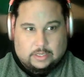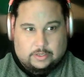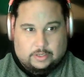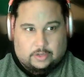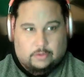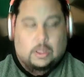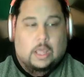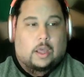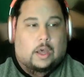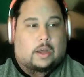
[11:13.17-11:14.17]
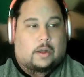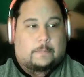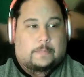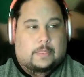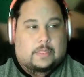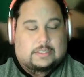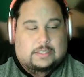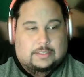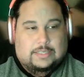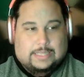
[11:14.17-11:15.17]
You know, um, this is
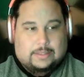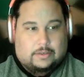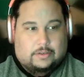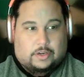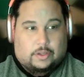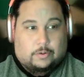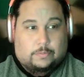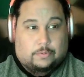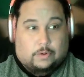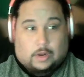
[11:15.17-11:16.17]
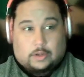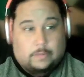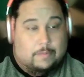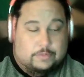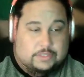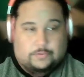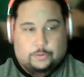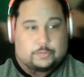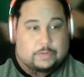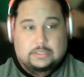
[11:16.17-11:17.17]
a site that you know Barack Obama was the
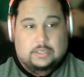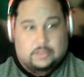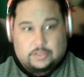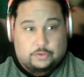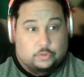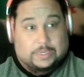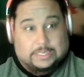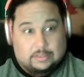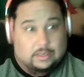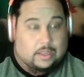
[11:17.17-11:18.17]
first president to tweet